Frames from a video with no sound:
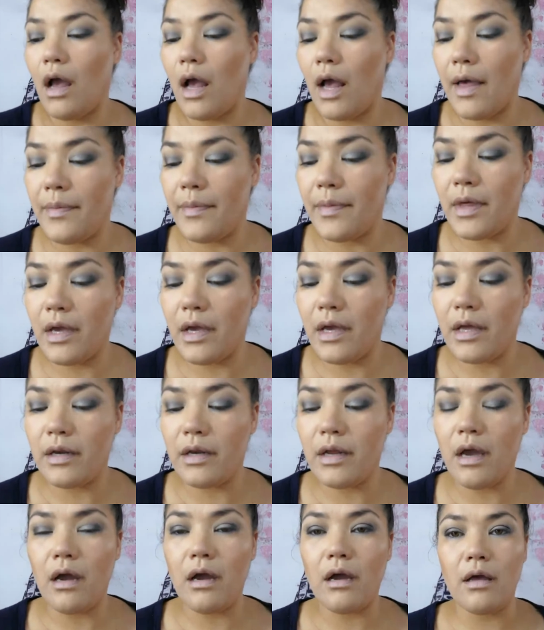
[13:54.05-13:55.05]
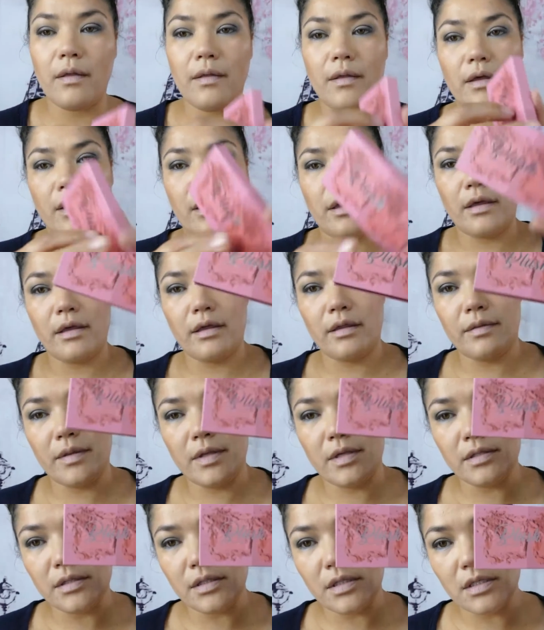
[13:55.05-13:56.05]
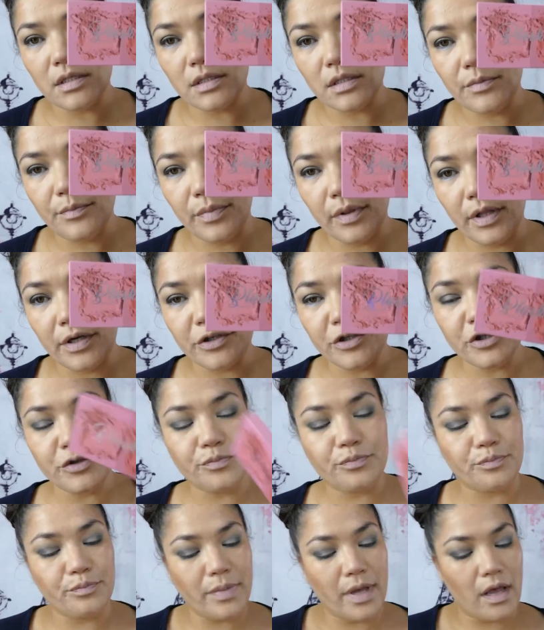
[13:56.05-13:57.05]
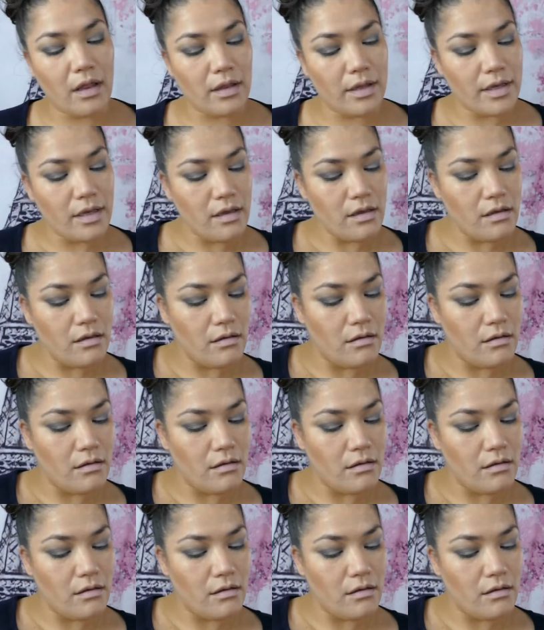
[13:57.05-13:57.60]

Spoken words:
And then this is the blush palette.